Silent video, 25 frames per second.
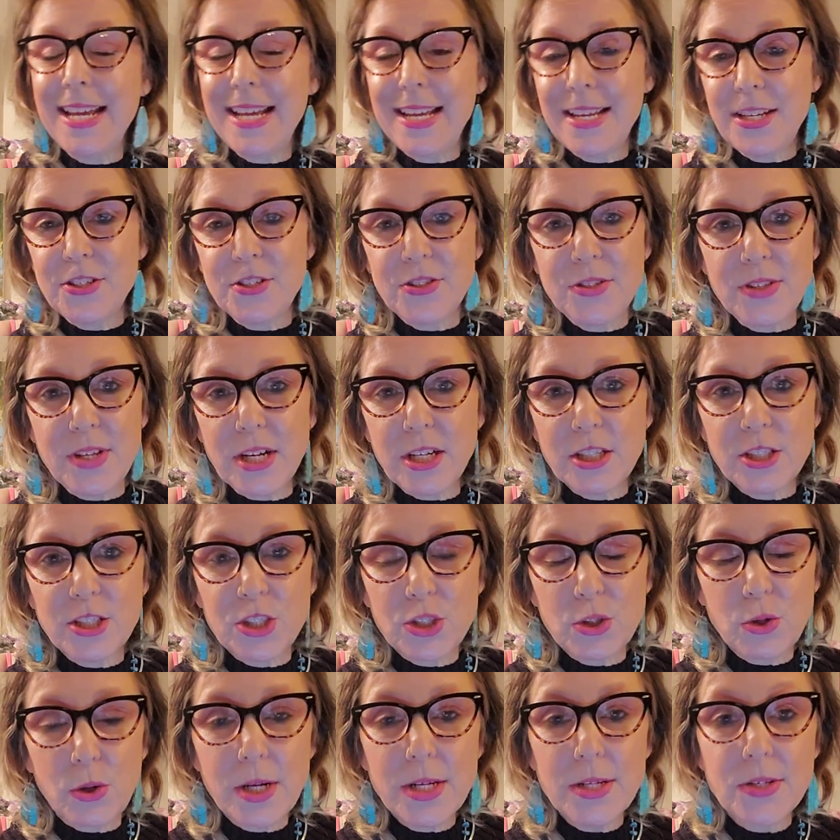It's their
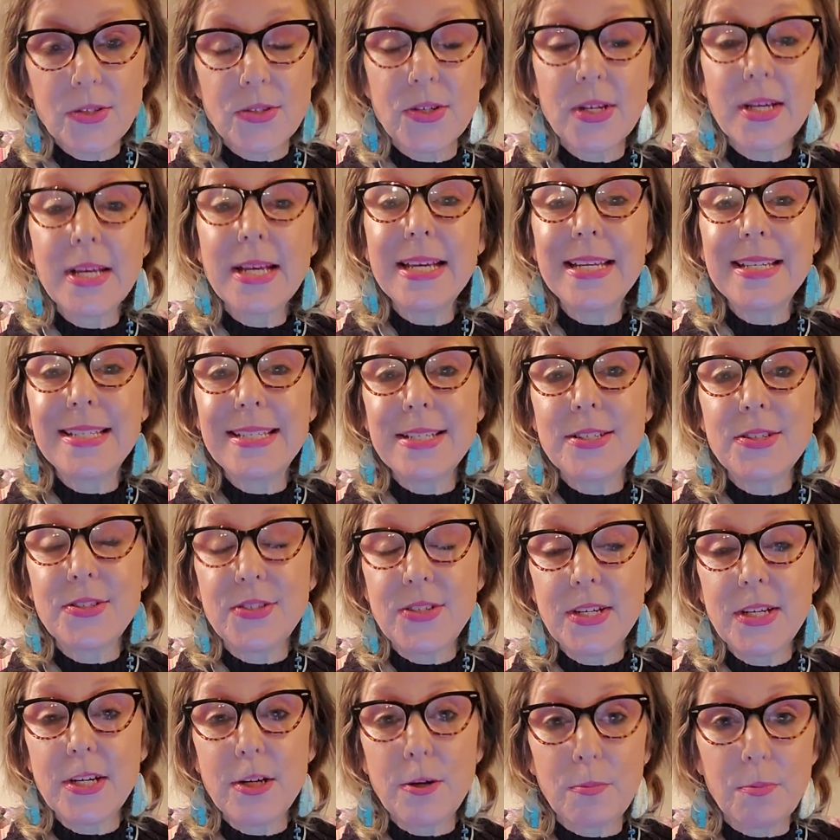choice to
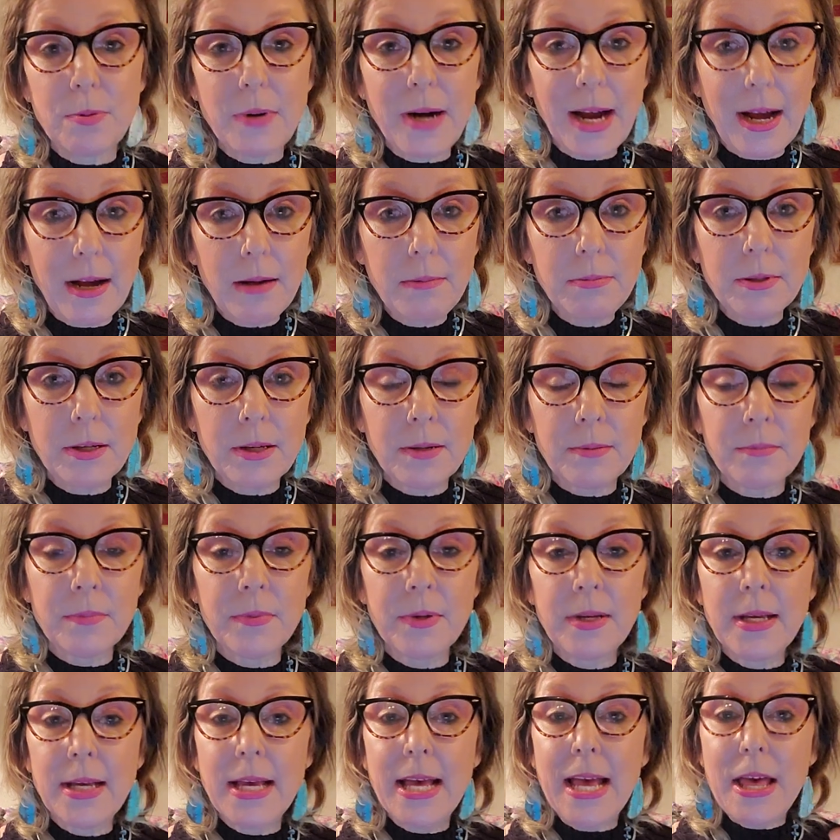see a problem.